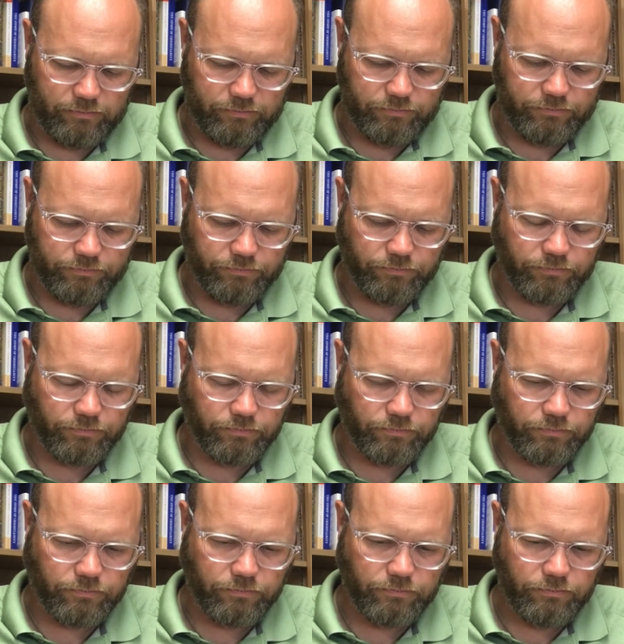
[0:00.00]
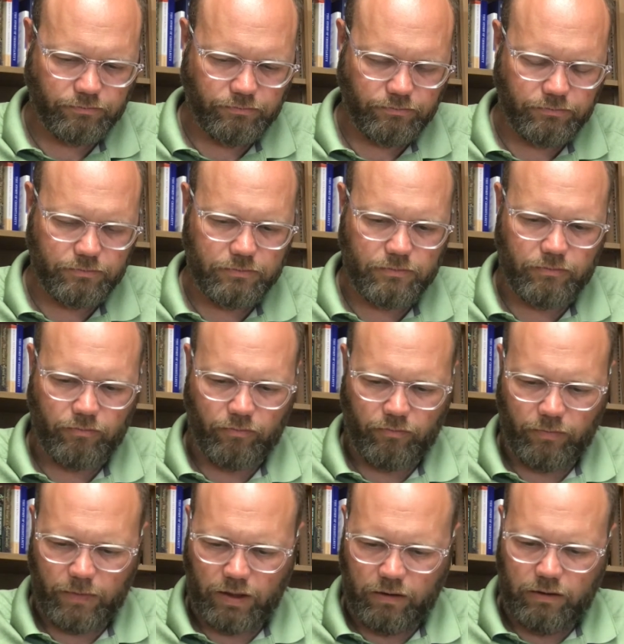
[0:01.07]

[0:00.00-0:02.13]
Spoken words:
No one is speaking in this clip.